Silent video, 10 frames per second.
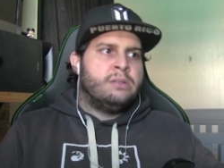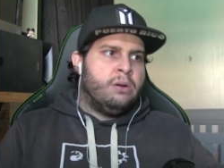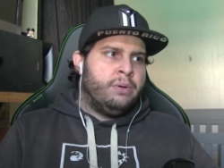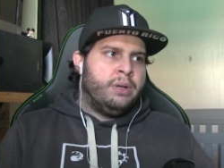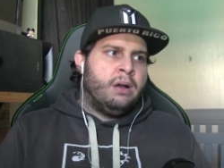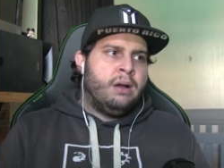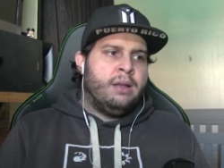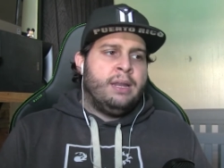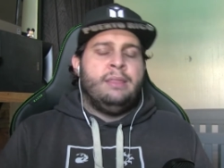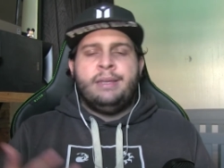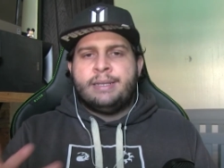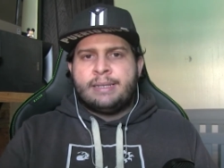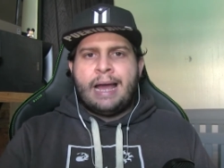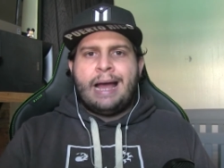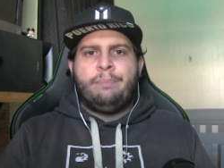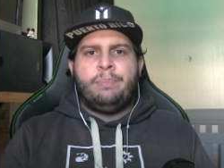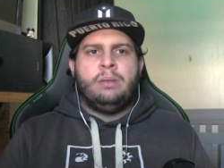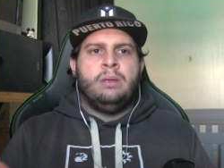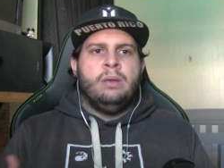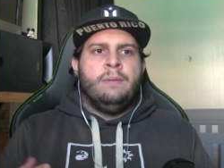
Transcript: going on and this happened,